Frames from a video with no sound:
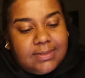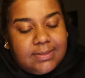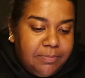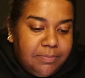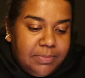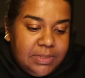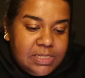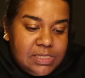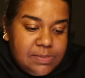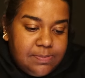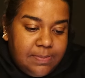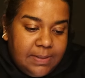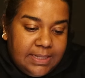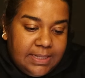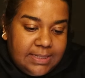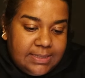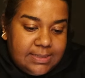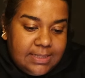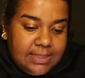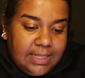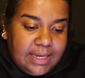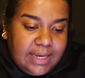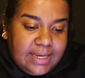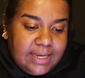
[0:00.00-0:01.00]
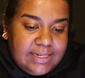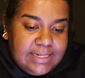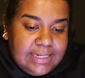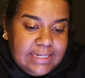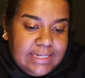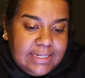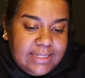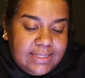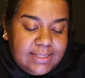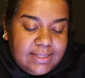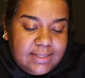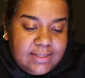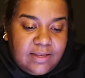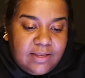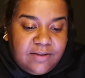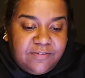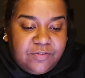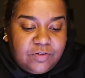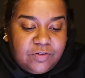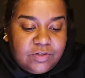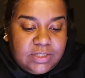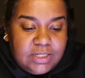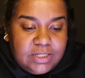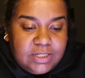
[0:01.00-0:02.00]
I misplaced, like I deleted that
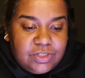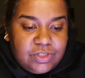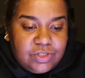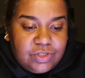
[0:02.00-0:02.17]
footage.